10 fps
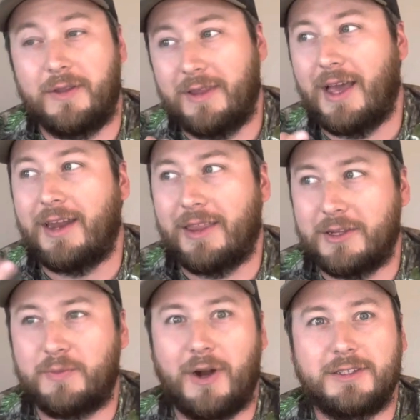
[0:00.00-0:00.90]
kind of this
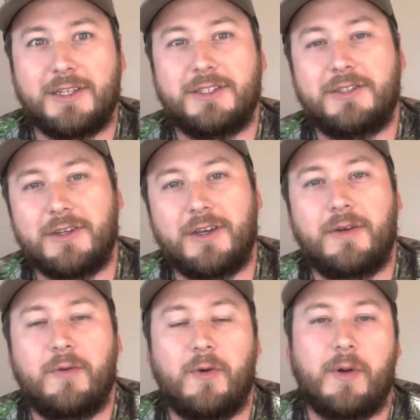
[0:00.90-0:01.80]
process to
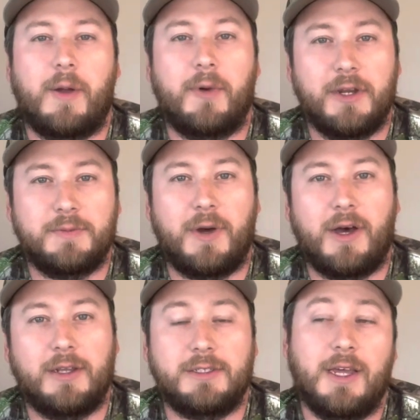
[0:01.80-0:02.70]
one of my buddy's
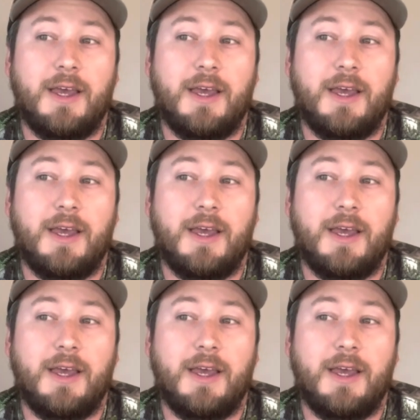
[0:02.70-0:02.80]
ponds.